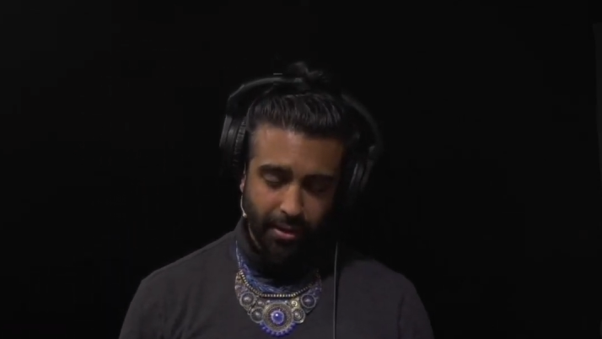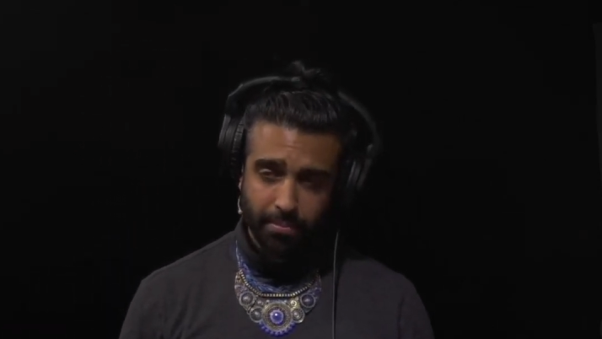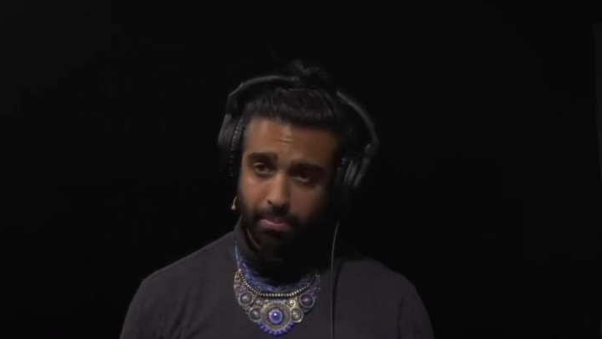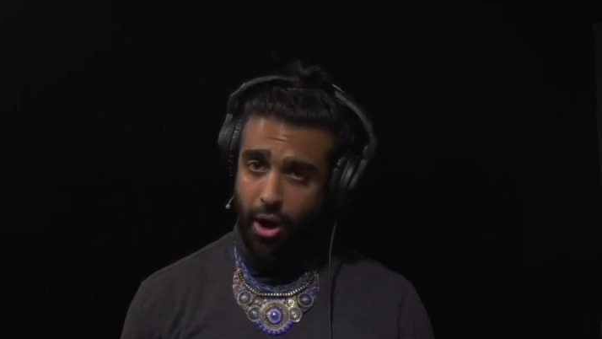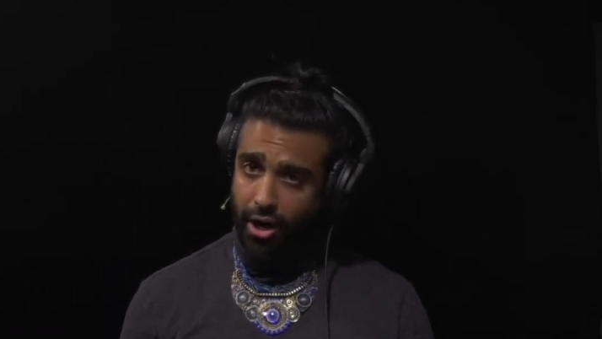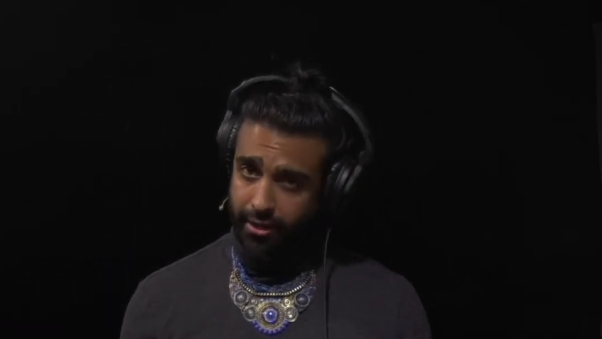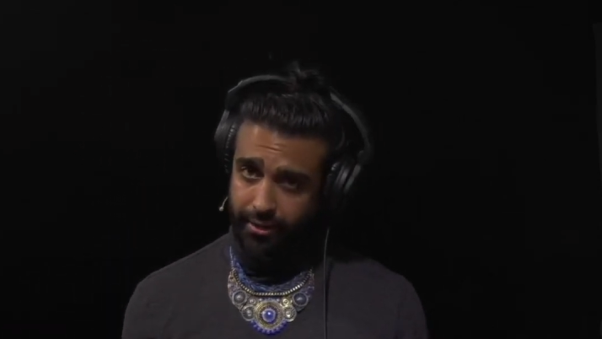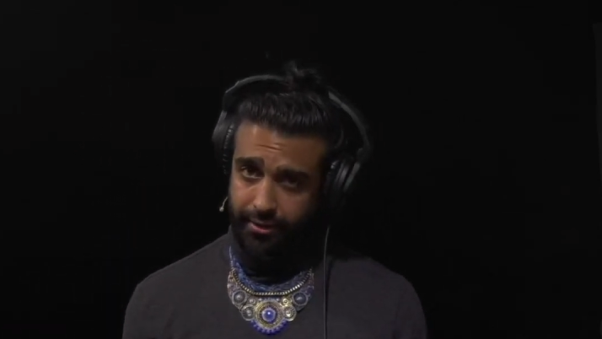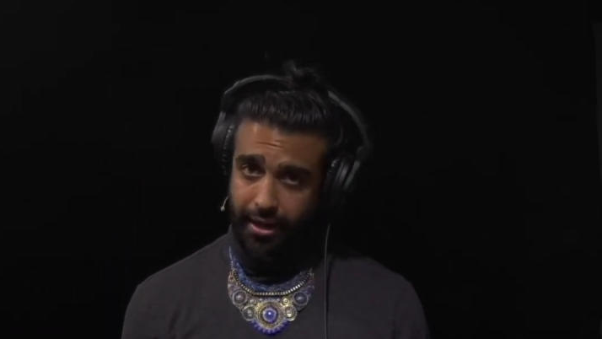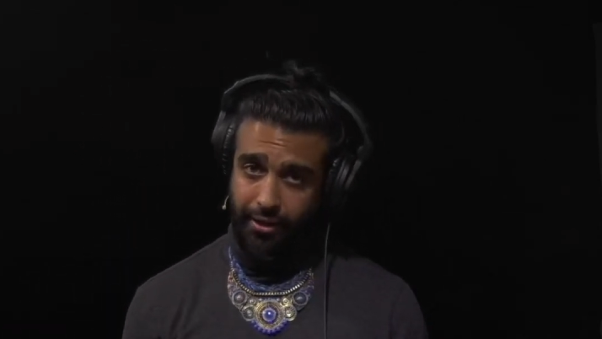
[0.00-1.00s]

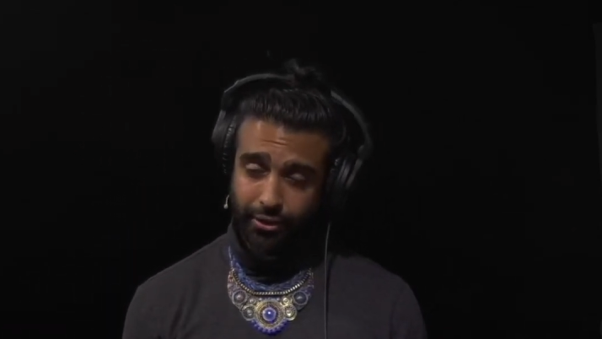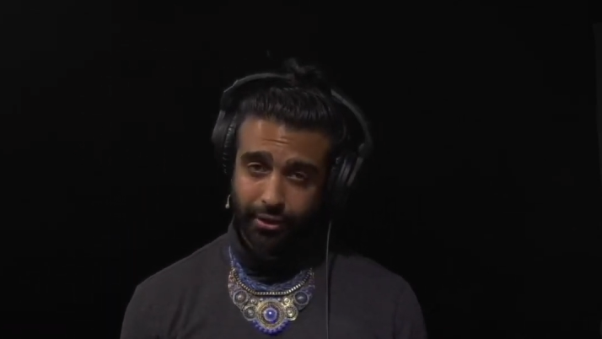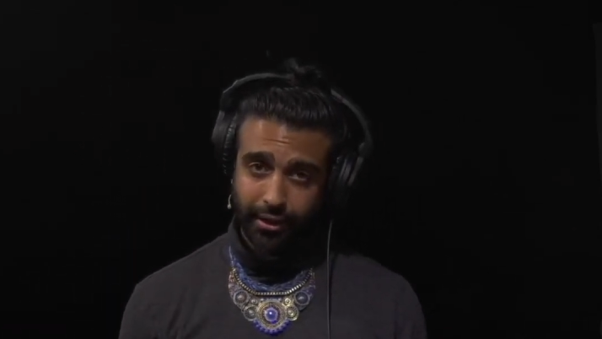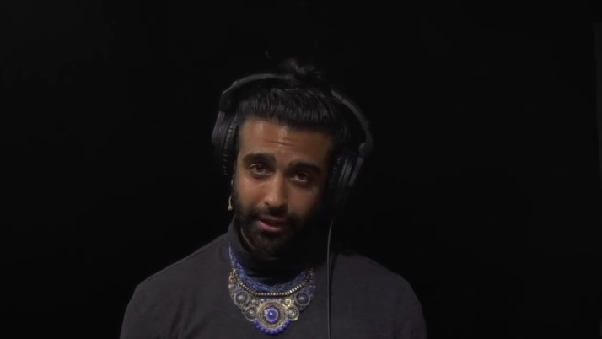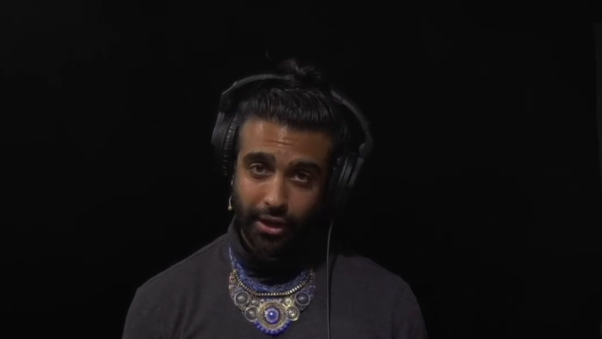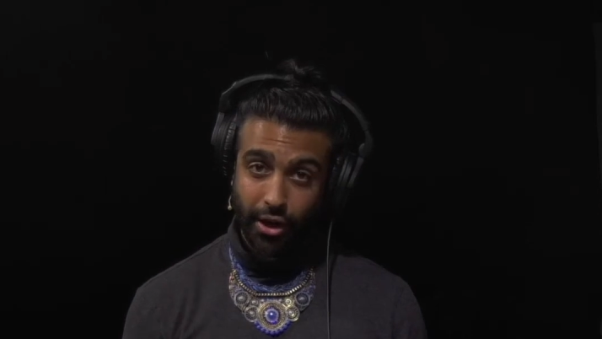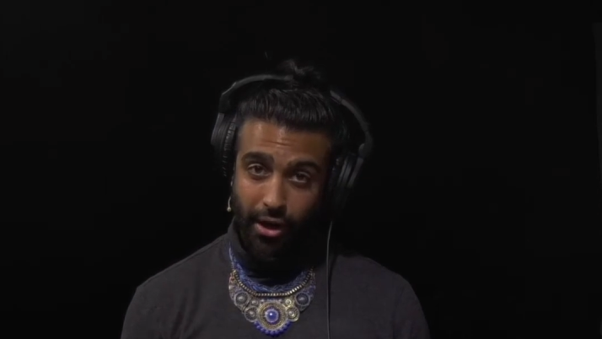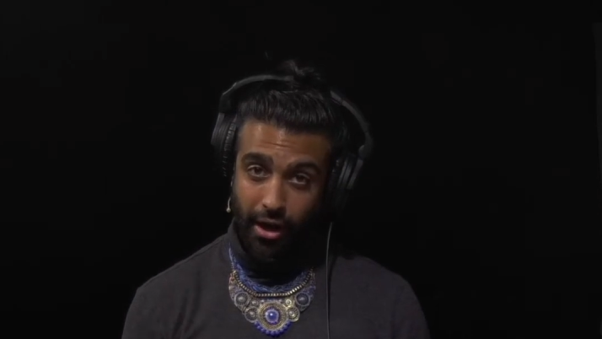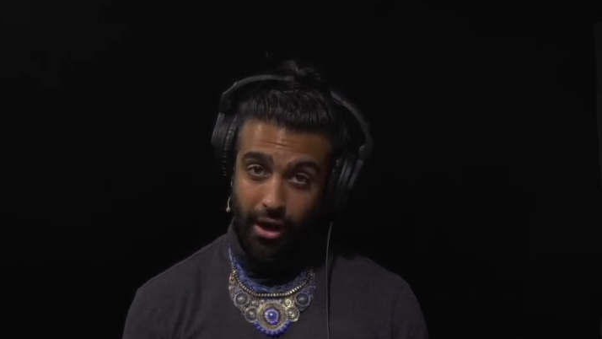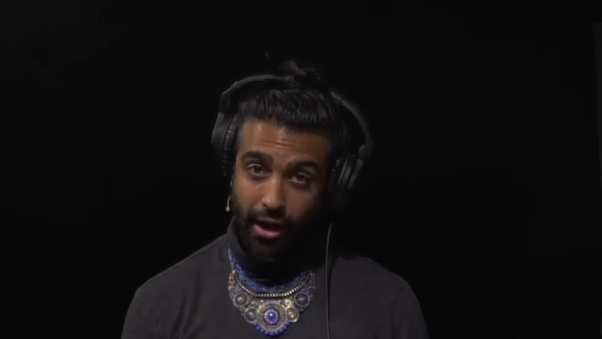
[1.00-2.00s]
bodies actually
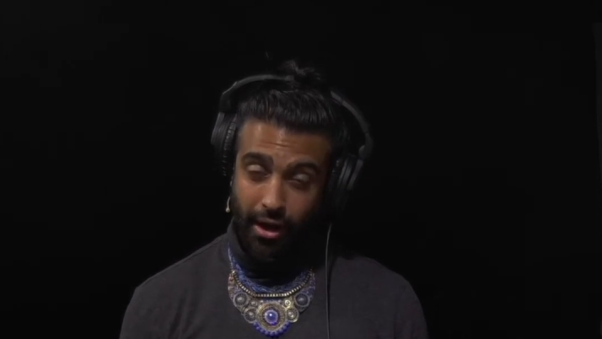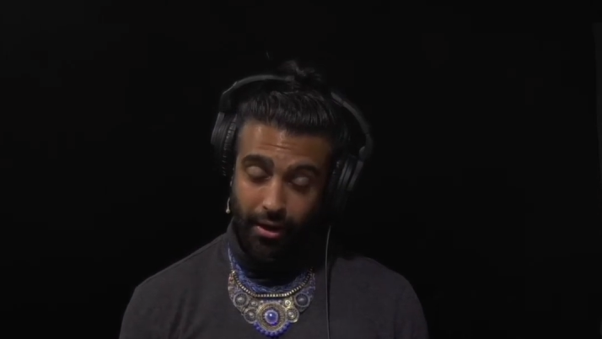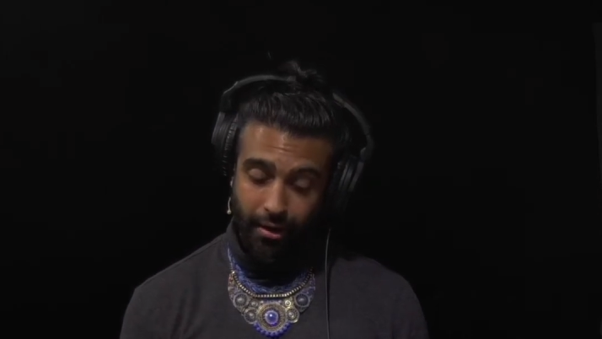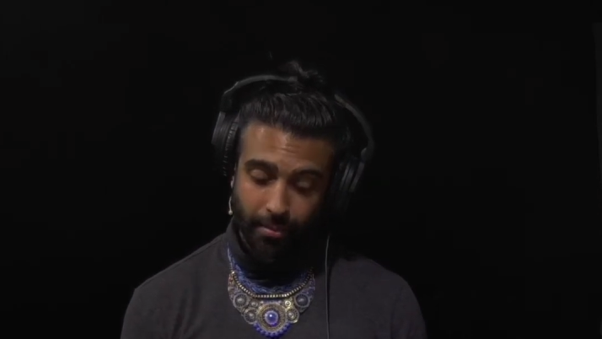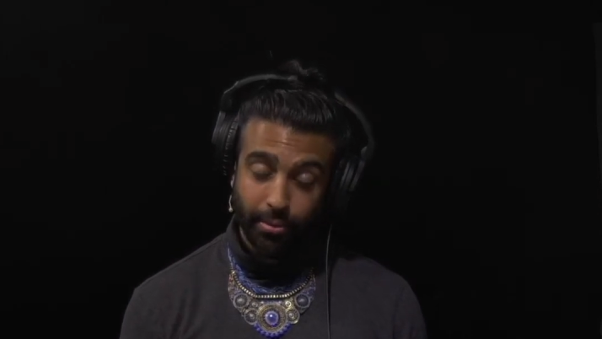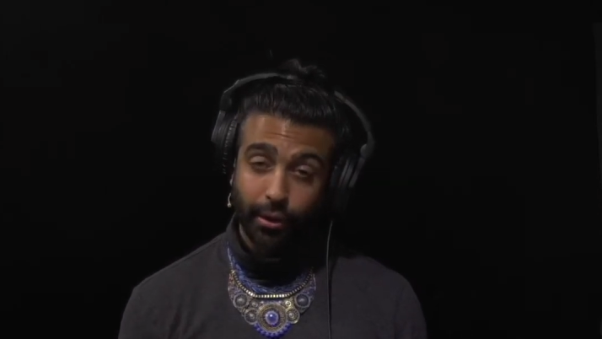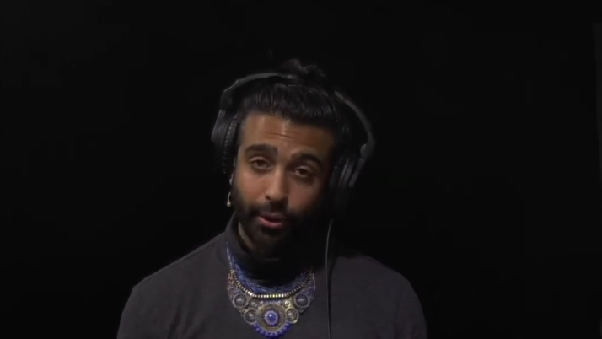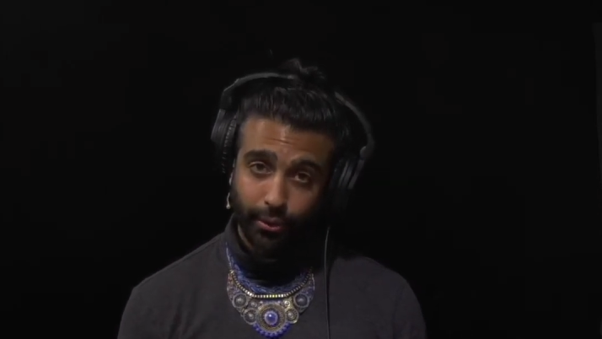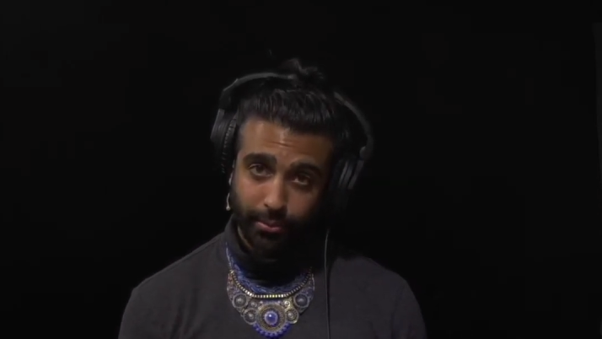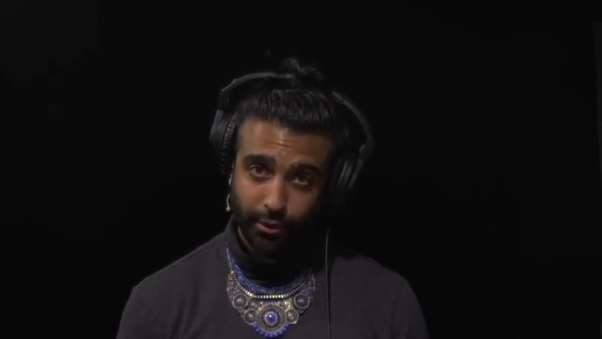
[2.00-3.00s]
below
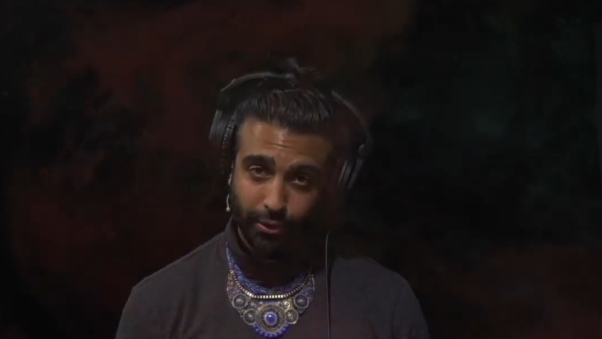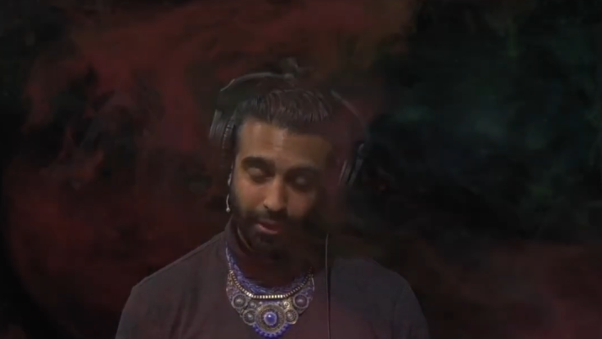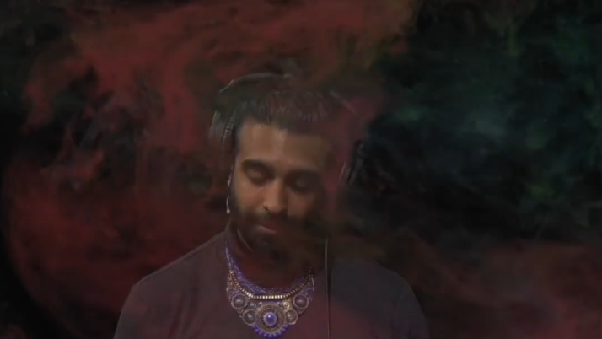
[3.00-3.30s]
the music.